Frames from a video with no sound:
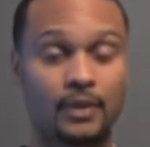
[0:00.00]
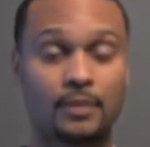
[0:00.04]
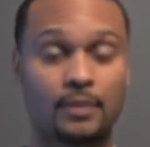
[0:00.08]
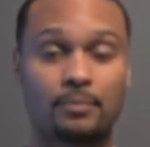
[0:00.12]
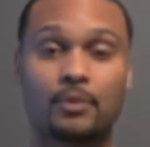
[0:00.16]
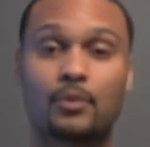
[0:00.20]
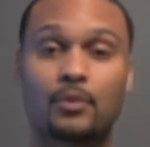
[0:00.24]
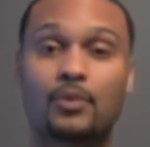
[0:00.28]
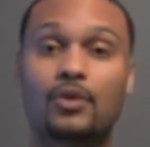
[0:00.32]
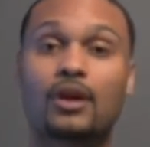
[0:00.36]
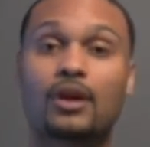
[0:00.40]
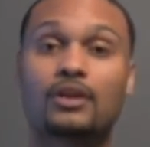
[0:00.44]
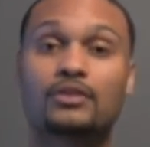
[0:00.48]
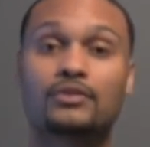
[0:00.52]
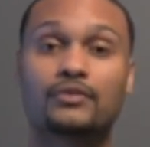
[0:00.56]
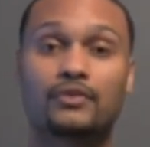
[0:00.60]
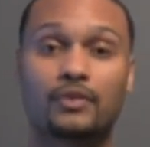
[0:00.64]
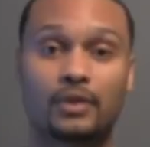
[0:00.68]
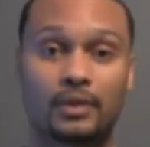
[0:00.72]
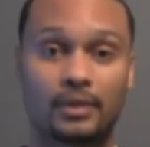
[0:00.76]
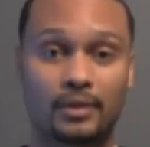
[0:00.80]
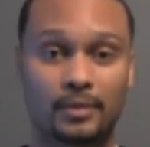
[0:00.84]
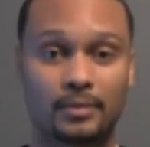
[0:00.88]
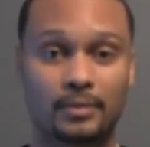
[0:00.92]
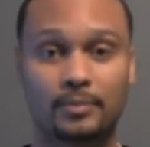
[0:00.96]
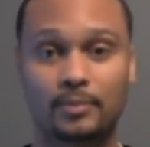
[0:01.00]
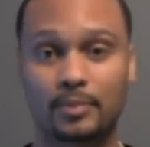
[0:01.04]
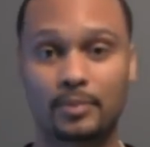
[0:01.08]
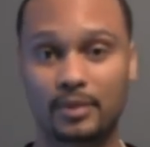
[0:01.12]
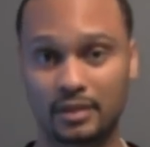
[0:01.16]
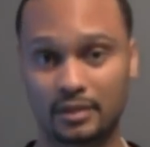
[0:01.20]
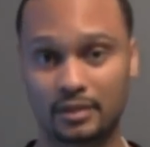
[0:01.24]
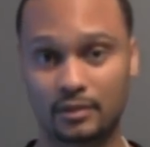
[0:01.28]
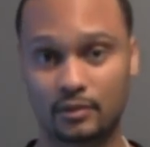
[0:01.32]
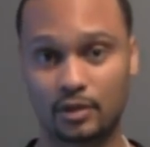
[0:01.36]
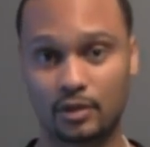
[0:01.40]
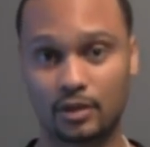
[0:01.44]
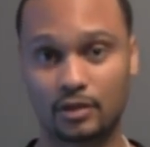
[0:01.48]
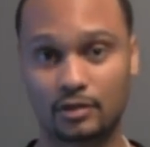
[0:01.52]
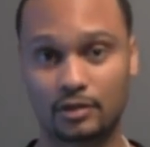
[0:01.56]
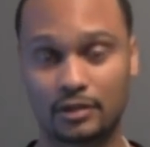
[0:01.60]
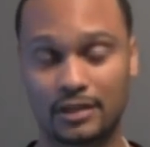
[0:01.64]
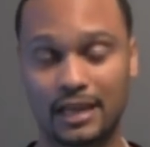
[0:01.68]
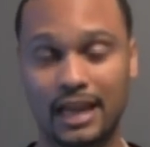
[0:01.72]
But we also, but in regards to